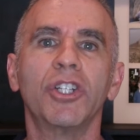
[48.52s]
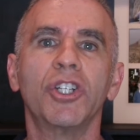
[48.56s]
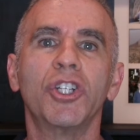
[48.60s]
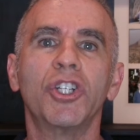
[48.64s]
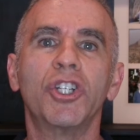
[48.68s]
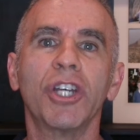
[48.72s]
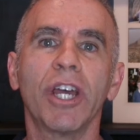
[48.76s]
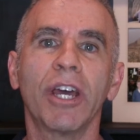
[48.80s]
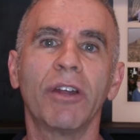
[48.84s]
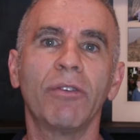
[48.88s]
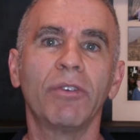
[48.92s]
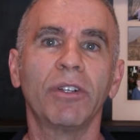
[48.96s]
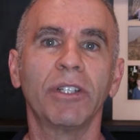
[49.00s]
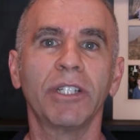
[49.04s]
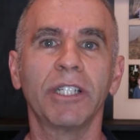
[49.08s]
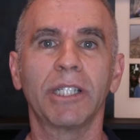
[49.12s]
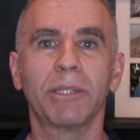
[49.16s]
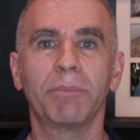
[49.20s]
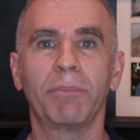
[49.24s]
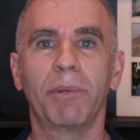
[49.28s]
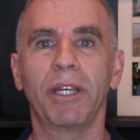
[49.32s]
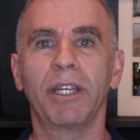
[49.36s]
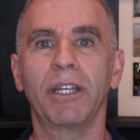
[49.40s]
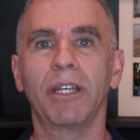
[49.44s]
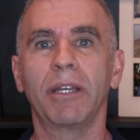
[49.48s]
generally
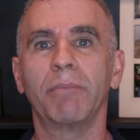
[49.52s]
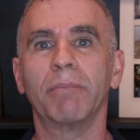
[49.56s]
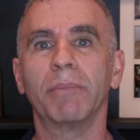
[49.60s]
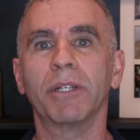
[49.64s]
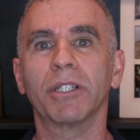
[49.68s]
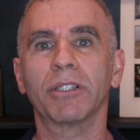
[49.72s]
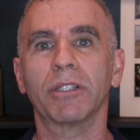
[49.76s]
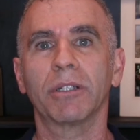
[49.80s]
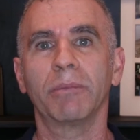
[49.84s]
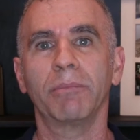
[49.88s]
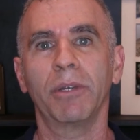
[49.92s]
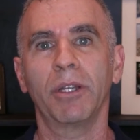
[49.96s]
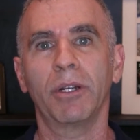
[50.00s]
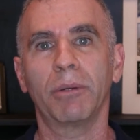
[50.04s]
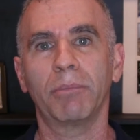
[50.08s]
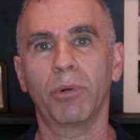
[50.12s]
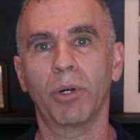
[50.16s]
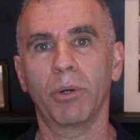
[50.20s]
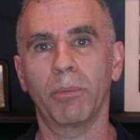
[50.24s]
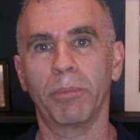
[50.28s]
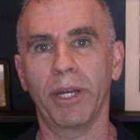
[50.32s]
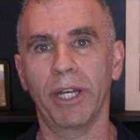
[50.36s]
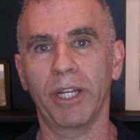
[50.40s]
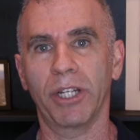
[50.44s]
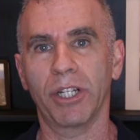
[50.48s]
speaking, misdemeanor
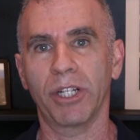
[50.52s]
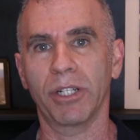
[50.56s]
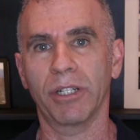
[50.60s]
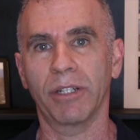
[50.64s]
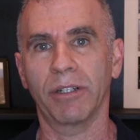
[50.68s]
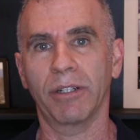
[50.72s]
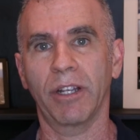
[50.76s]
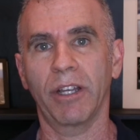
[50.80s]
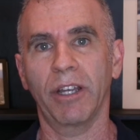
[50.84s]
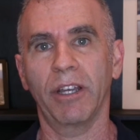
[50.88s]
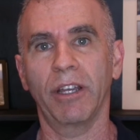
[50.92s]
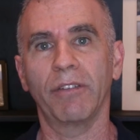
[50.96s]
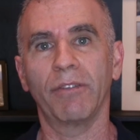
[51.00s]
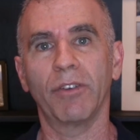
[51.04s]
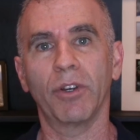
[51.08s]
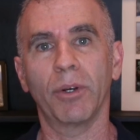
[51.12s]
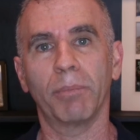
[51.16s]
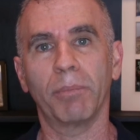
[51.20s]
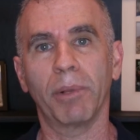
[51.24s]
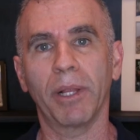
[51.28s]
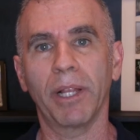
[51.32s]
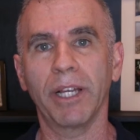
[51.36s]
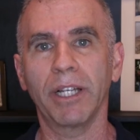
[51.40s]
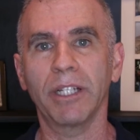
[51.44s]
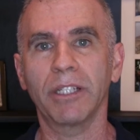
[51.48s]
probation, if you're
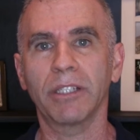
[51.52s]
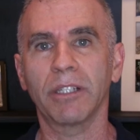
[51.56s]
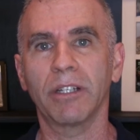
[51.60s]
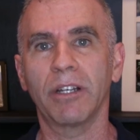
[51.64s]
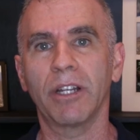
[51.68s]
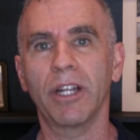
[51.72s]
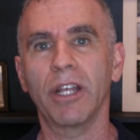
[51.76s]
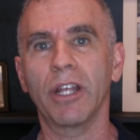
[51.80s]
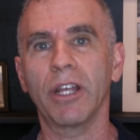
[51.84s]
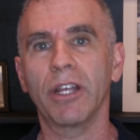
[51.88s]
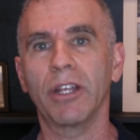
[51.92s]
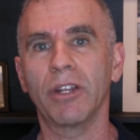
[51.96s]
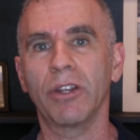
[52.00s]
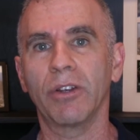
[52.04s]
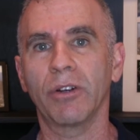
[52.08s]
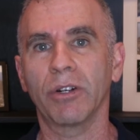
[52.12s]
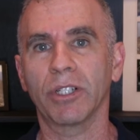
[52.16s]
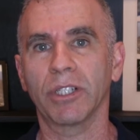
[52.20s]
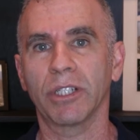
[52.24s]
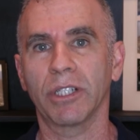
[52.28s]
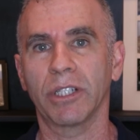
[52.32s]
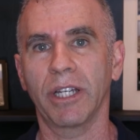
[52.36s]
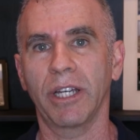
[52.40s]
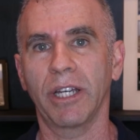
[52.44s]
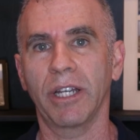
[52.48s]
placed on it in New
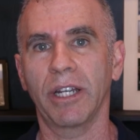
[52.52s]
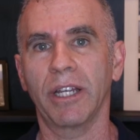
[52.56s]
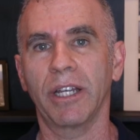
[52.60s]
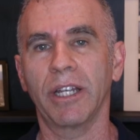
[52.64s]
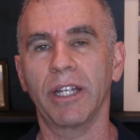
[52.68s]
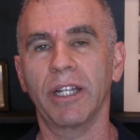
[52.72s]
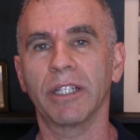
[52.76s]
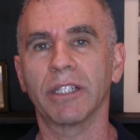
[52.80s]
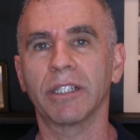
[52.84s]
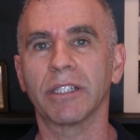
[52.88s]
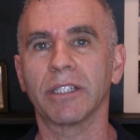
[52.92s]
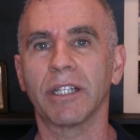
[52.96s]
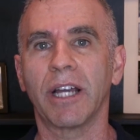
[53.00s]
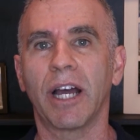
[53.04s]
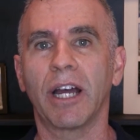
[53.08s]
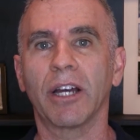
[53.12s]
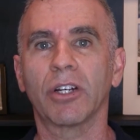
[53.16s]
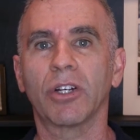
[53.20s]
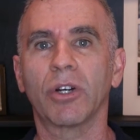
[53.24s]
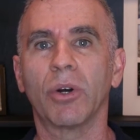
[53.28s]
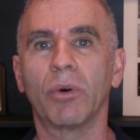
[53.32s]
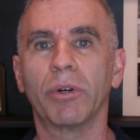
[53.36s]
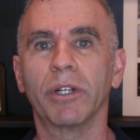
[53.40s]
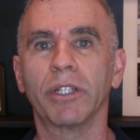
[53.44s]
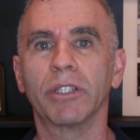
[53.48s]
York State, it is
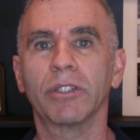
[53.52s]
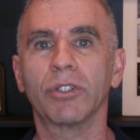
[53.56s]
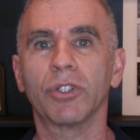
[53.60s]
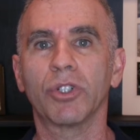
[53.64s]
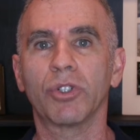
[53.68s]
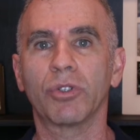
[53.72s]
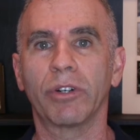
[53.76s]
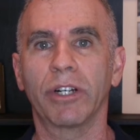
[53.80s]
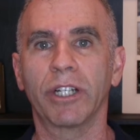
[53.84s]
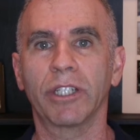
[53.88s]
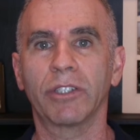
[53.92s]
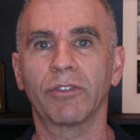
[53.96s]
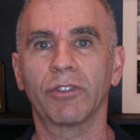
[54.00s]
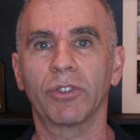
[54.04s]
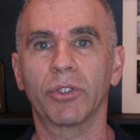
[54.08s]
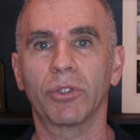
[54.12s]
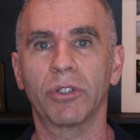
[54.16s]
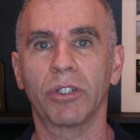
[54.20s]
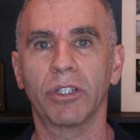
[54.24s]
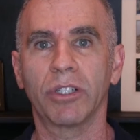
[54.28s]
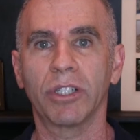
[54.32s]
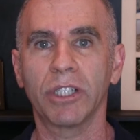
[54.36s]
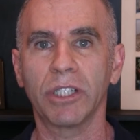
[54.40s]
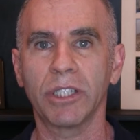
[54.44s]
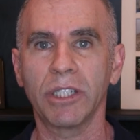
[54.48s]
not going to transfer to
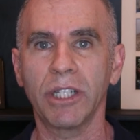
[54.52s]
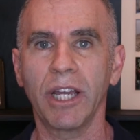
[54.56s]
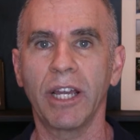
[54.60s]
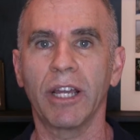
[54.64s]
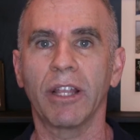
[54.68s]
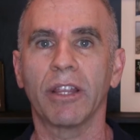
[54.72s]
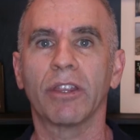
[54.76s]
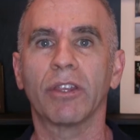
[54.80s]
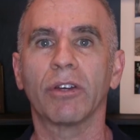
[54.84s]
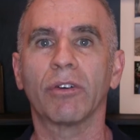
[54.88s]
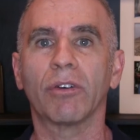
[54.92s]
another state.